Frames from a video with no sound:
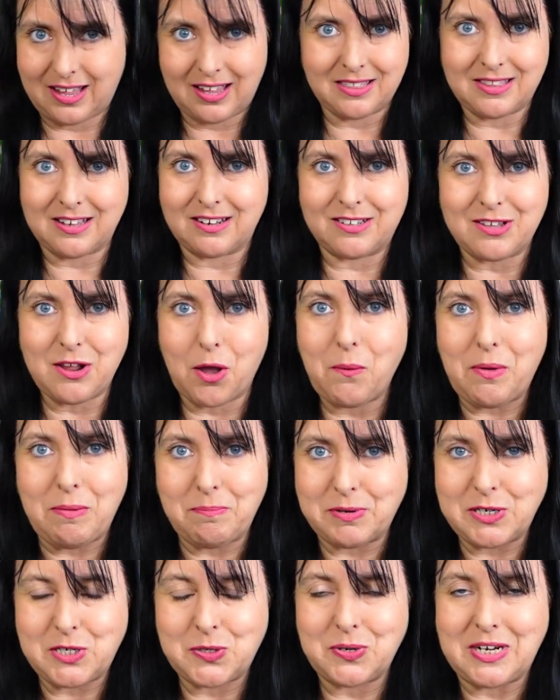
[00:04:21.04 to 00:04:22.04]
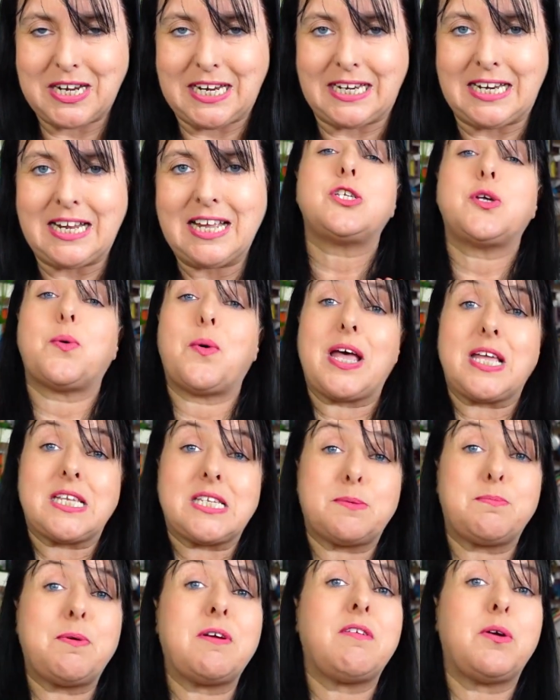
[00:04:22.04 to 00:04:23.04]
There's no in between. So our
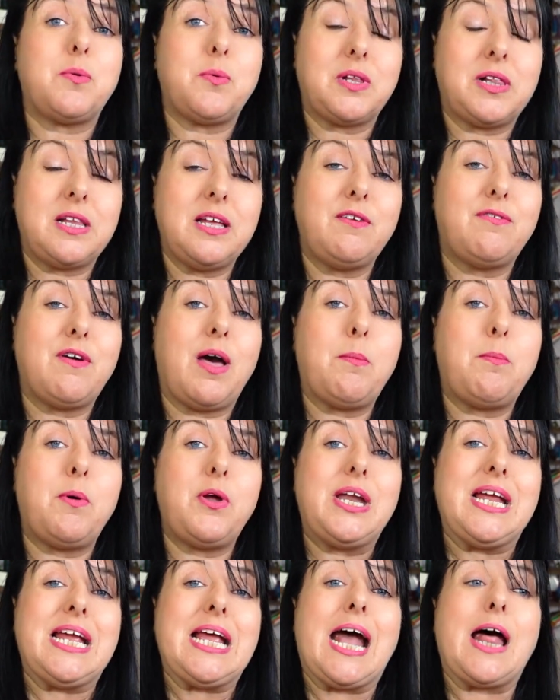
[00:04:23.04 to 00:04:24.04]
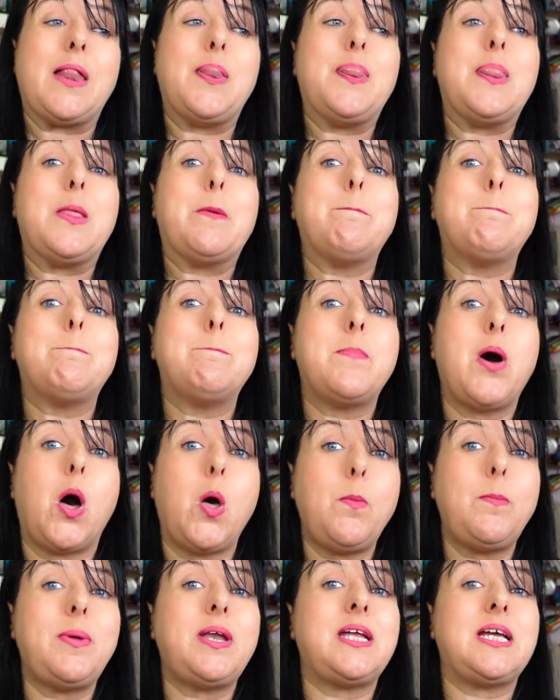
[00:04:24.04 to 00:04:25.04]
spirit will leave our body, and the
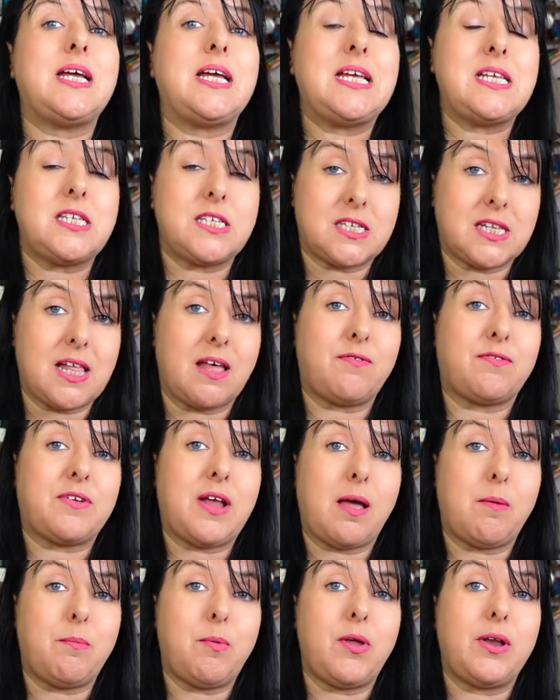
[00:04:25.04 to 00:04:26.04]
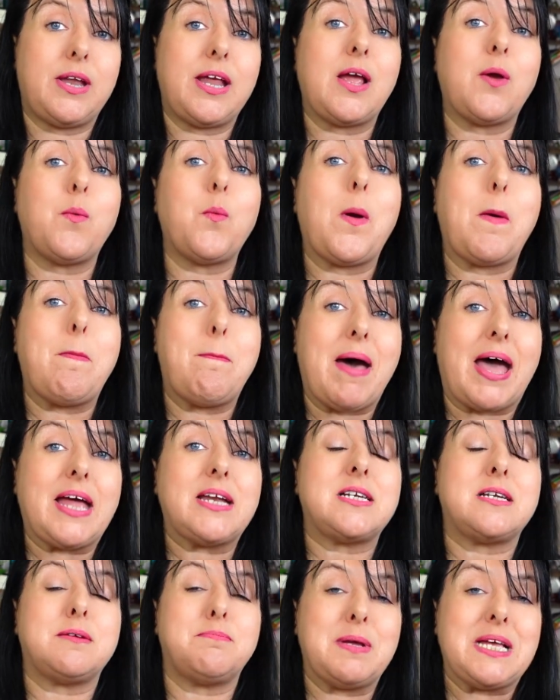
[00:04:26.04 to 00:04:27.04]
moment it's left our body, we're
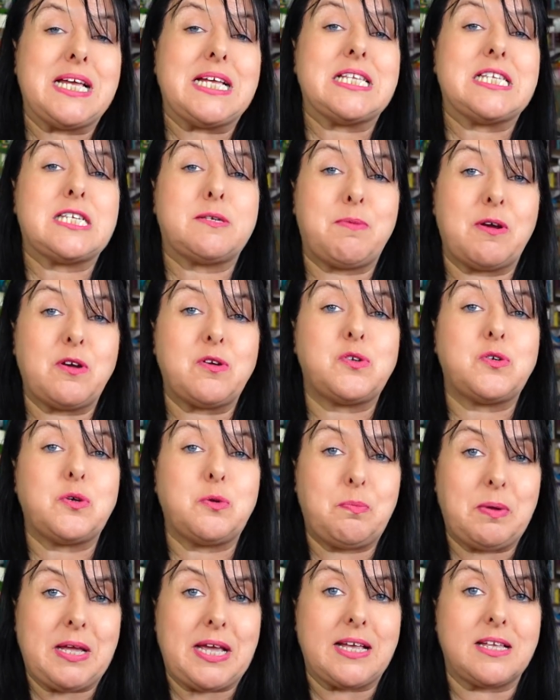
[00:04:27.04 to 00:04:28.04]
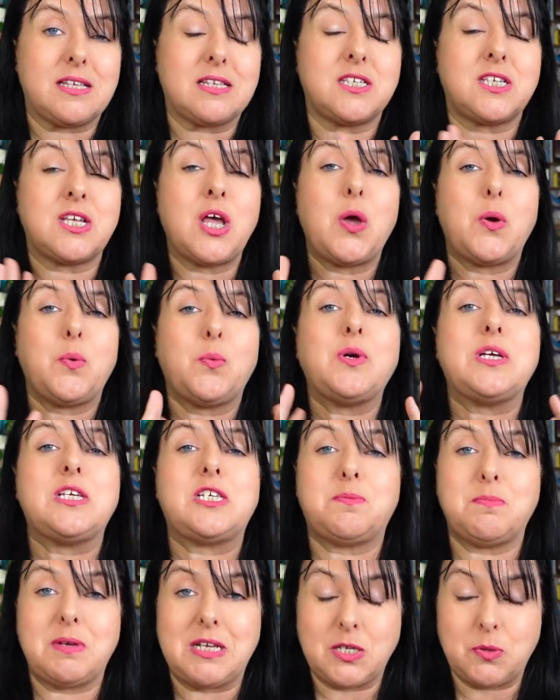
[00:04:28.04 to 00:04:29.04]
back to being spiritual beings,
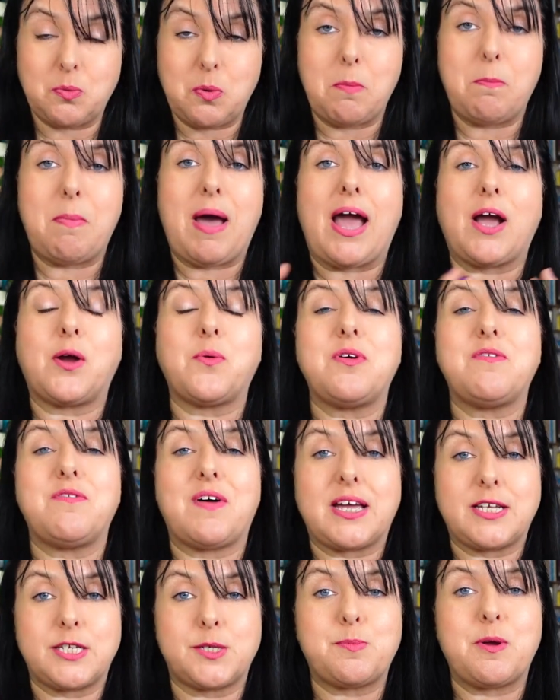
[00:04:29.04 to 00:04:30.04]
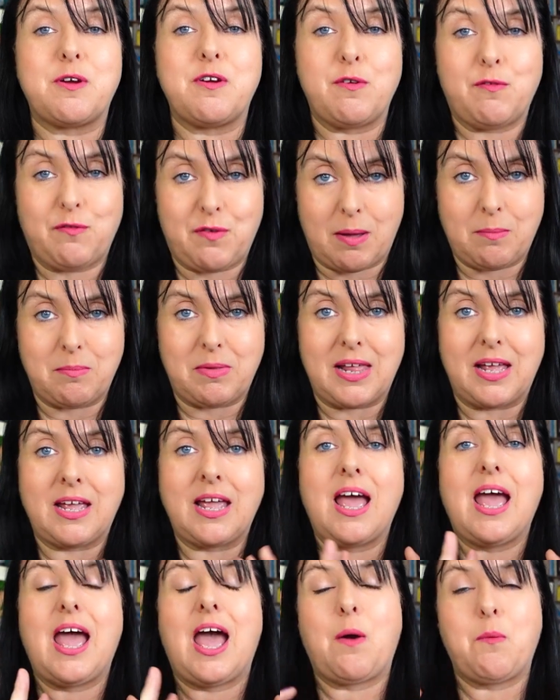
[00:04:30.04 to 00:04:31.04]
which means we're back with our spirit family
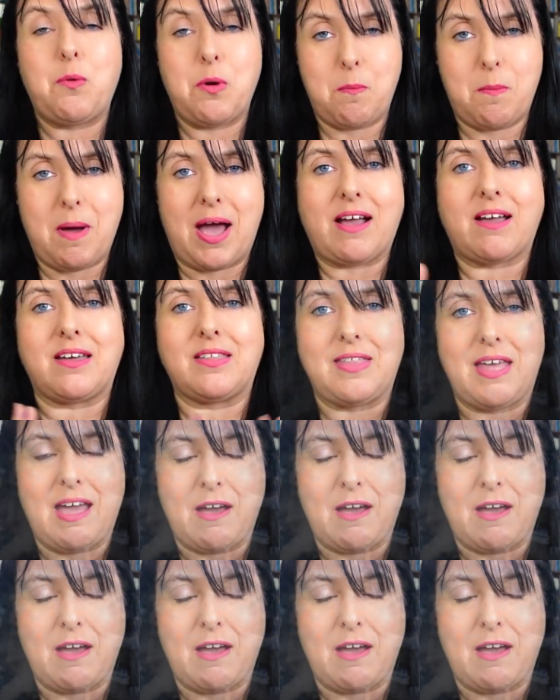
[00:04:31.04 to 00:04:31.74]
and we're back in the